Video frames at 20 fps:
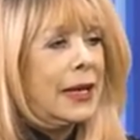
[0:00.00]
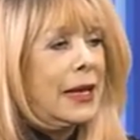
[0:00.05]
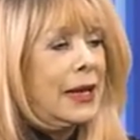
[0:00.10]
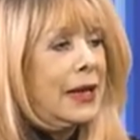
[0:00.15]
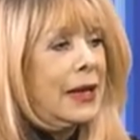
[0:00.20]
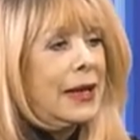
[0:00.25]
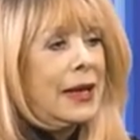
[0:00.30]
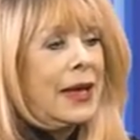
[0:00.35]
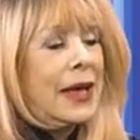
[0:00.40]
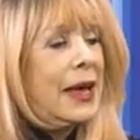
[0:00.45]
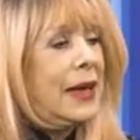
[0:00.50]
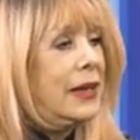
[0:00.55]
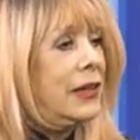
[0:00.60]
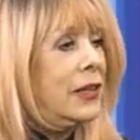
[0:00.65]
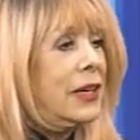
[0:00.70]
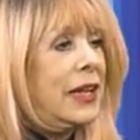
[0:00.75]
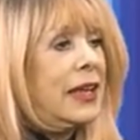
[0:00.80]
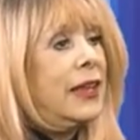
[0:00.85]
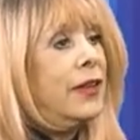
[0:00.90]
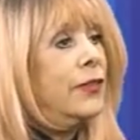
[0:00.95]
And
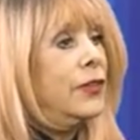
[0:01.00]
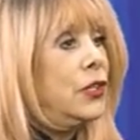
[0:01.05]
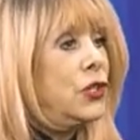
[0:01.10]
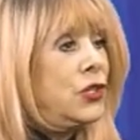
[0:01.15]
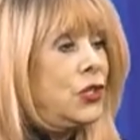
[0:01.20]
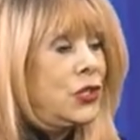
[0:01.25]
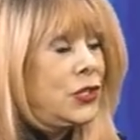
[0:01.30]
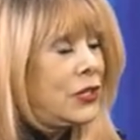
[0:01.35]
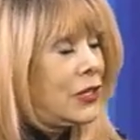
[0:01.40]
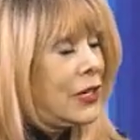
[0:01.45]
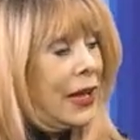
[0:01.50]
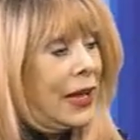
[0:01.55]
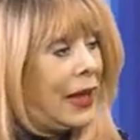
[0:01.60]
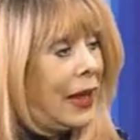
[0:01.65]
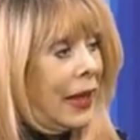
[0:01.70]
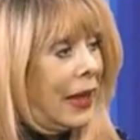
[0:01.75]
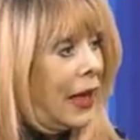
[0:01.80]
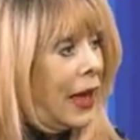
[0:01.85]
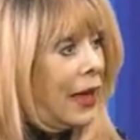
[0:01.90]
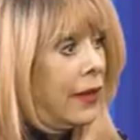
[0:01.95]
even today,
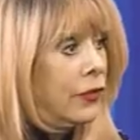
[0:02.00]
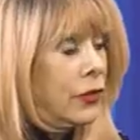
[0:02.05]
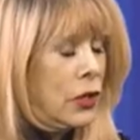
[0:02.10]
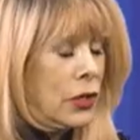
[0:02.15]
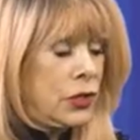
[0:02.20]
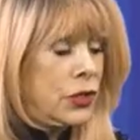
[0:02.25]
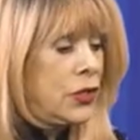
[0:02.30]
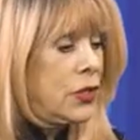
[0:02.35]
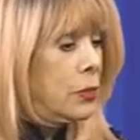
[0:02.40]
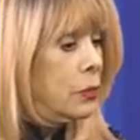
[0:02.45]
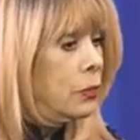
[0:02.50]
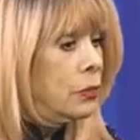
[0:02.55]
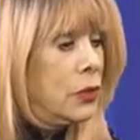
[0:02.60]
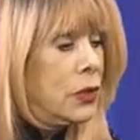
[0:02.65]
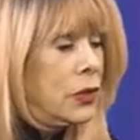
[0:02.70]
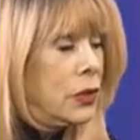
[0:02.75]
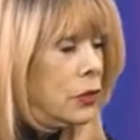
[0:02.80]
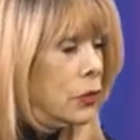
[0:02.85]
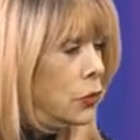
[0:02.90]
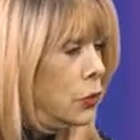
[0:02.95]
I've got some
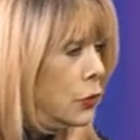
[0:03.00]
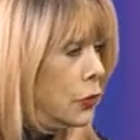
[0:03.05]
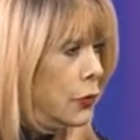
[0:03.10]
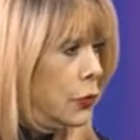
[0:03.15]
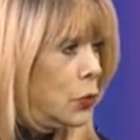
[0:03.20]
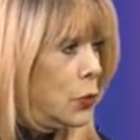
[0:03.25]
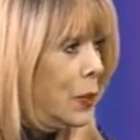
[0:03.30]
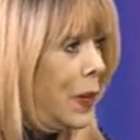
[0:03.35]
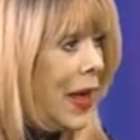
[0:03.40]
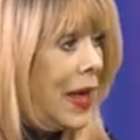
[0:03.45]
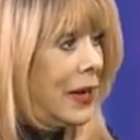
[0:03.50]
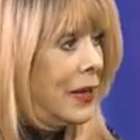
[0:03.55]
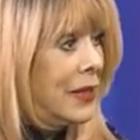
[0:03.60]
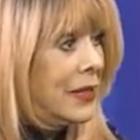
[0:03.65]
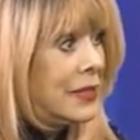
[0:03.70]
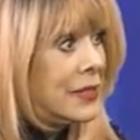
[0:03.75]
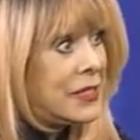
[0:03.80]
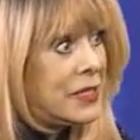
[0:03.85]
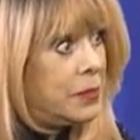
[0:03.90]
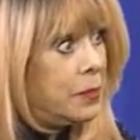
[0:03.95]
beautiful patterns of
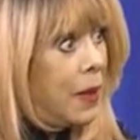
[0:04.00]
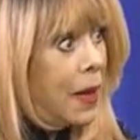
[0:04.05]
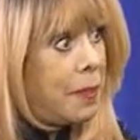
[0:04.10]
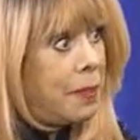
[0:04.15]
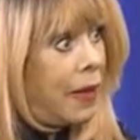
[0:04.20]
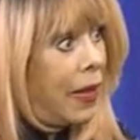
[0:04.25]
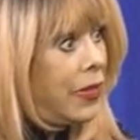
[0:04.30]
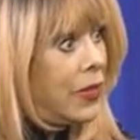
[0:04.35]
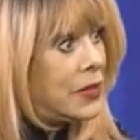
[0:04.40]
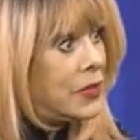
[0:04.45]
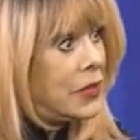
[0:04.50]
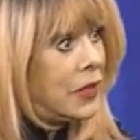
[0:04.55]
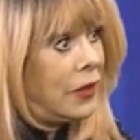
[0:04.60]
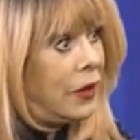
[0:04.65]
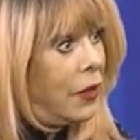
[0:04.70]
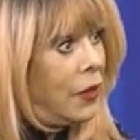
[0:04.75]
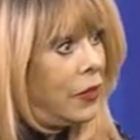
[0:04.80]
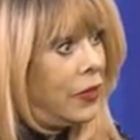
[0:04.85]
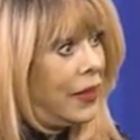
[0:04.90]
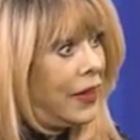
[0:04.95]
my mother's
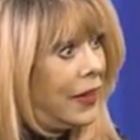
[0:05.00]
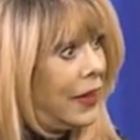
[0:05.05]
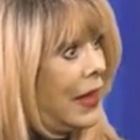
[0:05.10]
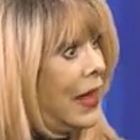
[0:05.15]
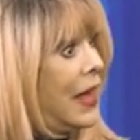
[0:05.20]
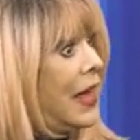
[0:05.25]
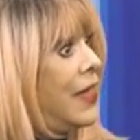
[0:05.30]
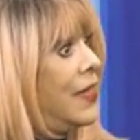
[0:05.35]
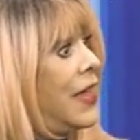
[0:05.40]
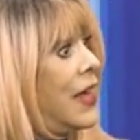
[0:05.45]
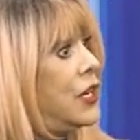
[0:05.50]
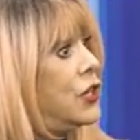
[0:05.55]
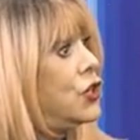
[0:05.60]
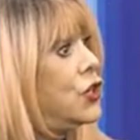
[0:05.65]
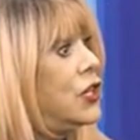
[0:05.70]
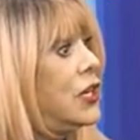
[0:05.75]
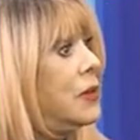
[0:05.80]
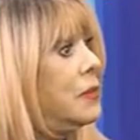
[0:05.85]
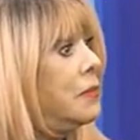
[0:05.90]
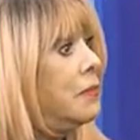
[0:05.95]
clothing that she
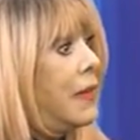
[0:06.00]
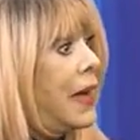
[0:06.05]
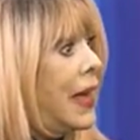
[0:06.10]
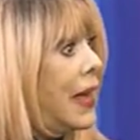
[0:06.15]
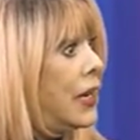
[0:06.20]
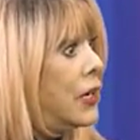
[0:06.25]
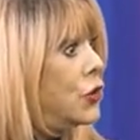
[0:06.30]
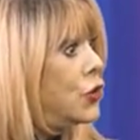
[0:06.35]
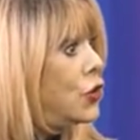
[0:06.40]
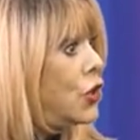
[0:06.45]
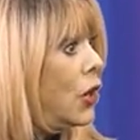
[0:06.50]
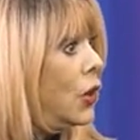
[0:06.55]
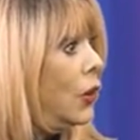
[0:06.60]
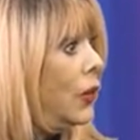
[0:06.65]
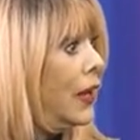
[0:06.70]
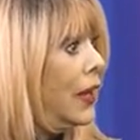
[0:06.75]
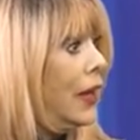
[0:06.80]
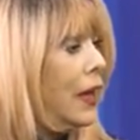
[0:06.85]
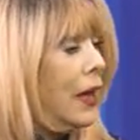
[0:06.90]
made, Joey,